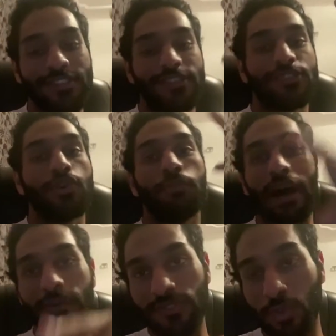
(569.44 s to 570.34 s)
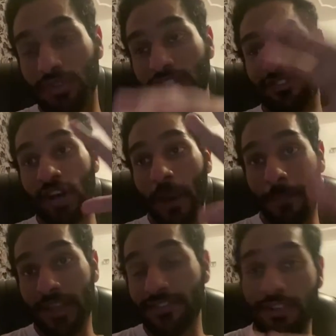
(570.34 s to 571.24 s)
sent you a bounce, which is not
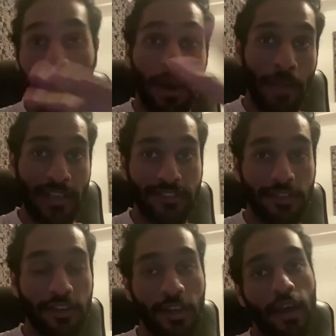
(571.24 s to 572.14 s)
mixed and not mastered.